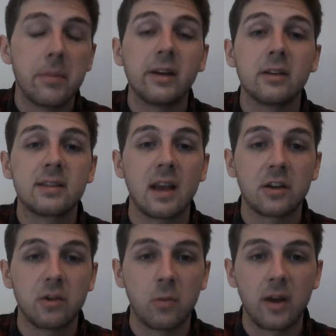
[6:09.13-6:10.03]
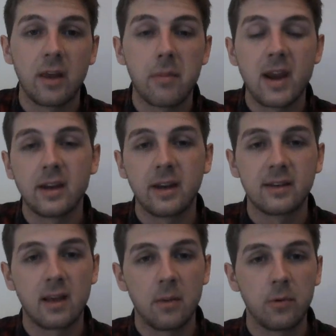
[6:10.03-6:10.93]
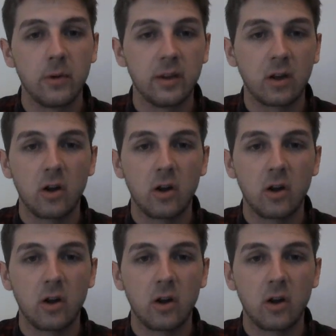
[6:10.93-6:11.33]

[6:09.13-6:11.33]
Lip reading: middle section where they made an example in the